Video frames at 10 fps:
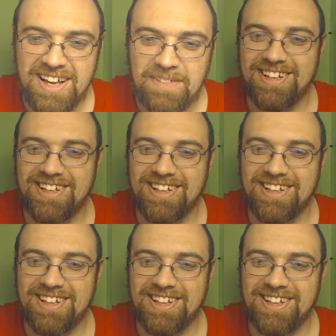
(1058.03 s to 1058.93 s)
It
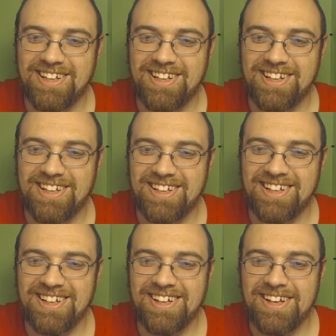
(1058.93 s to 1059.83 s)
kind of
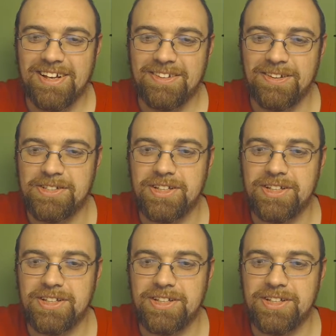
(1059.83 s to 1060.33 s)
looks